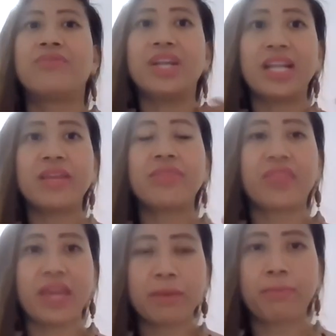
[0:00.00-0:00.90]
Really
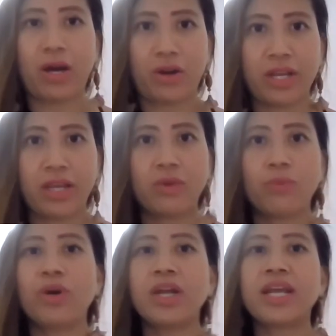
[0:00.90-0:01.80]
think about it.
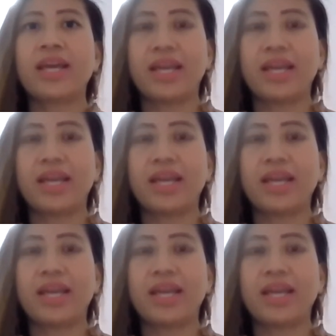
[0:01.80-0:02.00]
What